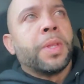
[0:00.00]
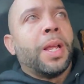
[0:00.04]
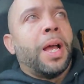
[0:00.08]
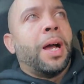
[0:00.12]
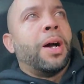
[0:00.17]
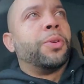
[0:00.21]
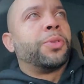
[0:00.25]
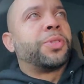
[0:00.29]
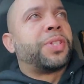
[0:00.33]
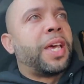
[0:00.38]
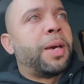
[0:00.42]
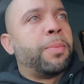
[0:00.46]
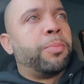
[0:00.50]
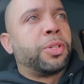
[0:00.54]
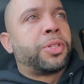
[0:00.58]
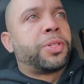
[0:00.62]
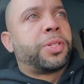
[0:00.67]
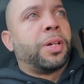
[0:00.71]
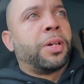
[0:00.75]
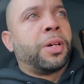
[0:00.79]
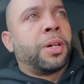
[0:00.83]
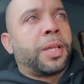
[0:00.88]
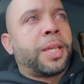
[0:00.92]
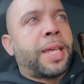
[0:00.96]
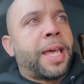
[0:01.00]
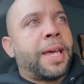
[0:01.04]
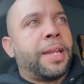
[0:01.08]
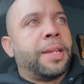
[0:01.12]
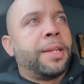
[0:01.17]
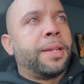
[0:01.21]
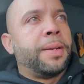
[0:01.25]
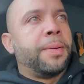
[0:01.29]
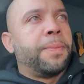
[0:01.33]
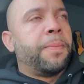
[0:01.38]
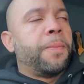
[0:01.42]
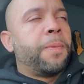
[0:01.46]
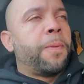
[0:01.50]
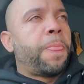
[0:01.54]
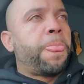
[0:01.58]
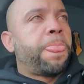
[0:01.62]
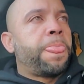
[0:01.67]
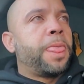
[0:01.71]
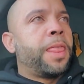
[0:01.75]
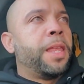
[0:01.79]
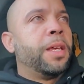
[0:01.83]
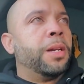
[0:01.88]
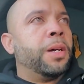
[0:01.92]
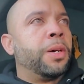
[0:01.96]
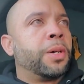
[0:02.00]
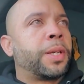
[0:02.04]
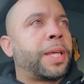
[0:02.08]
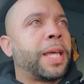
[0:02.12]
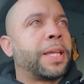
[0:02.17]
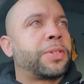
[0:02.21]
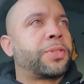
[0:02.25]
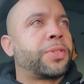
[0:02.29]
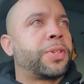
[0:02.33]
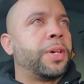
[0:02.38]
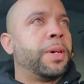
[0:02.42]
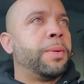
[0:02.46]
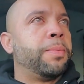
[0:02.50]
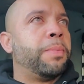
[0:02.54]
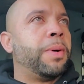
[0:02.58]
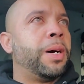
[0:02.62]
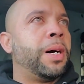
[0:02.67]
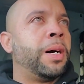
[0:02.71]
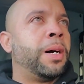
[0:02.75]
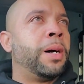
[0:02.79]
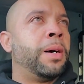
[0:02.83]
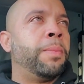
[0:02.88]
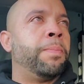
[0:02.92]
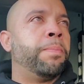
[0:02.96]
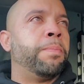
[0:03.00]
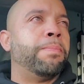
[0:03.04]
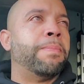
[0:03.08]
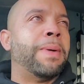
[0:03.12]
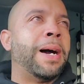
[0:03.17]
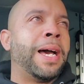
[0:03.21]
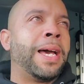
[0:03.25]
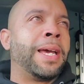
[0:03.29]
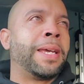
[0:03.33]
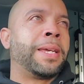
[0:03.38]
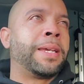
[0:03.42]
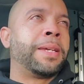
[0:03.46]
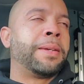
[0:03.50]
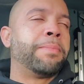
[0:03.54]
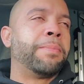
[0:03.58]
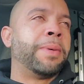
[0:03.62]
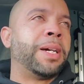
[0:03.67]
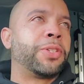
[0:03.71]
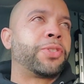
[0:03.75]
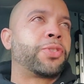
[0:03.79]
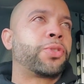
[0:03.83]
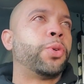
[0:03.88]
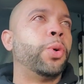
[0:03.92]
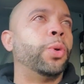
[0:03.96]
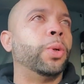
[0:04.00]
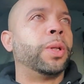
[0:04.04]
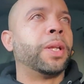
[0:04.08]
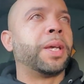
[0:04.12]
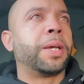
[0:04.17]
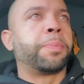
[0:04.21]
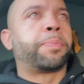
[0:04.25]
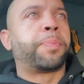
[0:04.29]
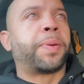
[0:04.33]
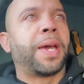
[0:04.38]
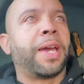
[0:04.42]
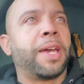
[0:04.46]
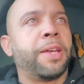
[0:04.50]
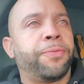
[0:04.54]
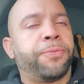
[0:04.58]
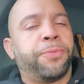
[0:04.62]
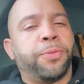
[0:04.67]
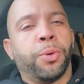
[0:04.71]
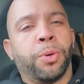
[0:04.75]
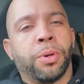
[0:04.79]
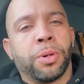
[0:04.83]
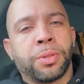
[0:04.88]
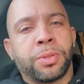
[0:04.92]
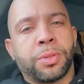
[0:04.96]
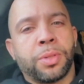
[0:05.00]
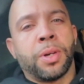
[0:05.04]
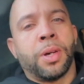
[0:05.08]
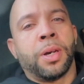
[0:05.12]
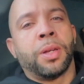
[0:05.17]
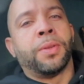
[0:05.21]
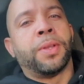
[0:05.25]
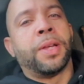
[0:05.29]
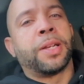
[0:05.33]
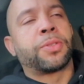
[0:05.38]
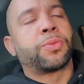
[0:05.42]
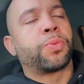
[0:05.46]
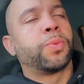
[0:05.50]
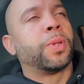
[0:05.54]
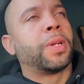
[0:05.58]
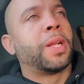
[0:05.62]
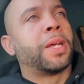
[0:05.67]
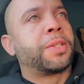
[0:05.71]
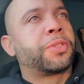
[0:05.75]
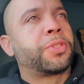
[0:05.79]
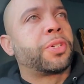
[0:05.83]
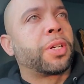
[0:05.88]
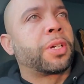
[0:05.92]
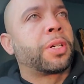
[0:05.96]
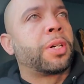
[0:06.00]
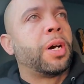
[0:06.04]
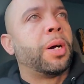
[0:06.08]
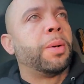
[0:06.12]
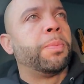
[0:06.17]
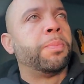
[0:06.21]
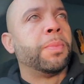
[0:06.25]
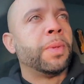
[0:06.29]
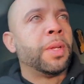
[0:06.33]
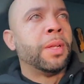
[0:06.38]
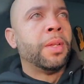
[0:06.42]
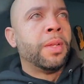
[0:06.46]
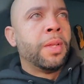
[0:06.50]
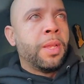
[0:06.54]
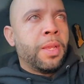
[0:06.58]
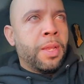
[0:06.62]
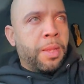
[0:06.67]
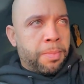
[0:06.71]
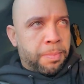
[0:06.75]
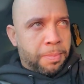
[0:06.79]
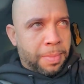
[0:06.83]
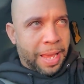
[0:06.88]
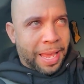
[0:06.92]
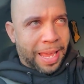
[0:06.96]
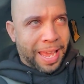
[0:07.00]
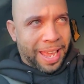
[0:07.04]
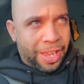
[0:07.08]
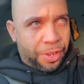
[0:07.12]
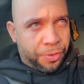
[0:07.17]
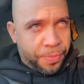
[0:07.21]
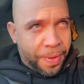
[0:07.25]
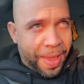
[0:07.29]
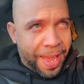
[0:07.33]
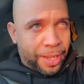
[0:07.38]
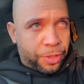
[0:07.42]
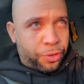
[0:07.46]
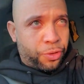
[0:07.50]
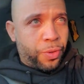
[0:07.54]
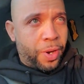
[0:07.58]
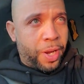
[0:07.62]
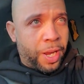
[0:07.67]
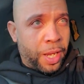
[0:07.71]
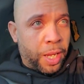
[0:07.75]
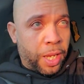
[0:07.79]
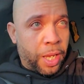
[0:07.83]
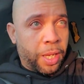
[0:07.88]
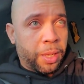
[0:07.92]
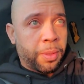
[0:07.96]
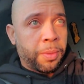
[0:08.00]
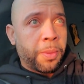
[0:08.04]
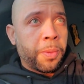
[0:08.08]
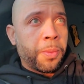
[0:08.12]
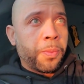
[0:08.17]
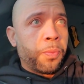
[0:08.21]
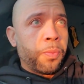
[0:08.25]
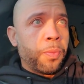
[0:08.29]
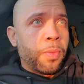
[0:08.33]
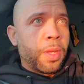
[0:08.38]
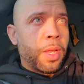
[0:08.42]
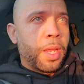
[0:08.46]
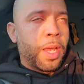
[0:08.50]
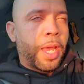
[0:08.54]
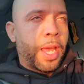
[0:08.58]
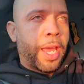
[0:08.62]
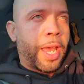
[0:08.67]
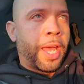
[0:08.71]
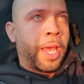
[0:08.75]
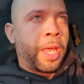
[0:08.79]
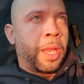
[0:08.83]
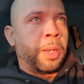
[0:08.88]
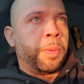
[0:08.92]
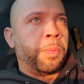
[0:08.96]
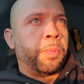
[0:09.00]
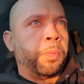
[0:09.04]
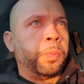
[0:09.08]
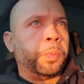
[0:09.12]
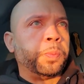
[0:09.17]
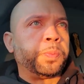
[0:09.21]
I was able to get some my schooling paid for. So that's when I took up my HVAC training, and